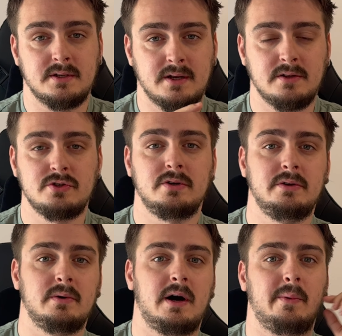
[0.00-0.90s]
and I'll show
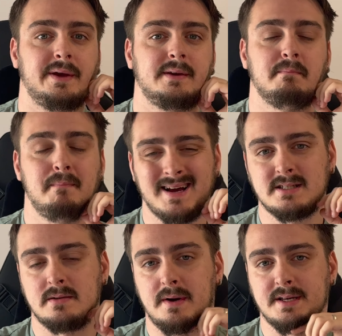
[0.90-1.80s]
you how I
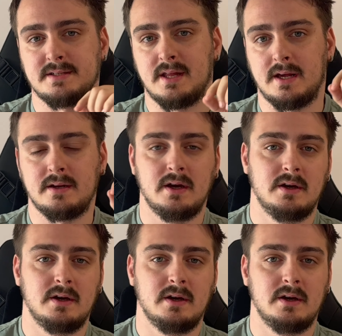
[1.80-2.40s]
maximize that